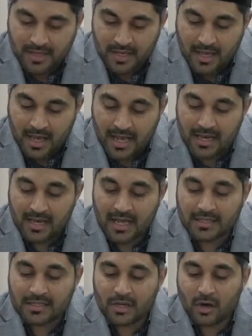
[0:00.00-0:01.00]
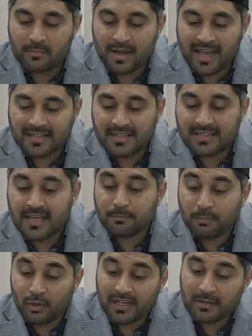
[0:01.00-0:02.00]
Allah the Almighty then
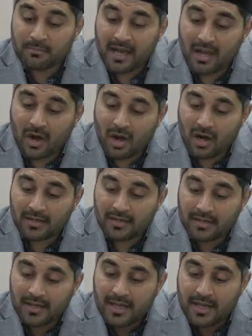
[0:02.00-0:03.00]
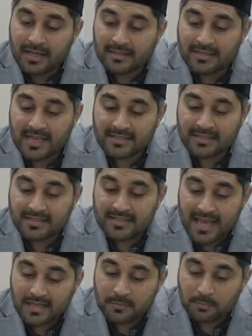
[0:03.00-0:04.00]
put in my heart that the
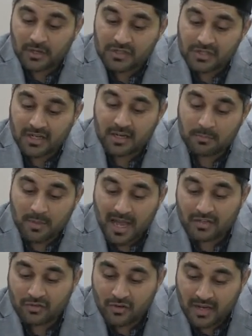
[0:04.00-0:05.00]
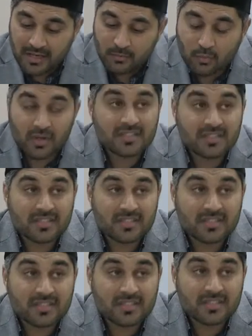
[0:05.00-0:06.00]
dead person in my dream was
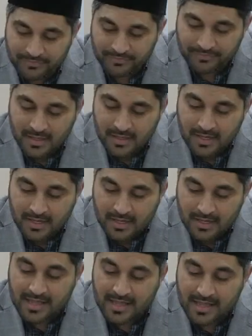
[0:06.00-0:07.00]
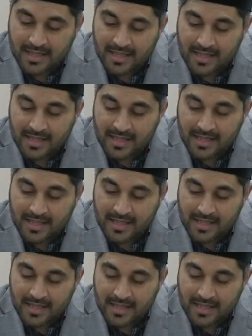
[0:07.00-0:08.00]
Islam, and that Allah
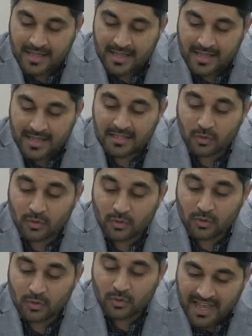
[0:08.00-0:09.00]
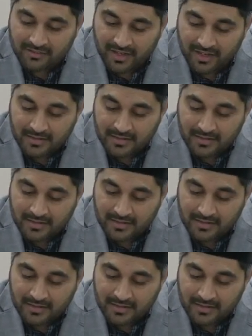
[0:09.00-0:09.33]
the Almighty would revive it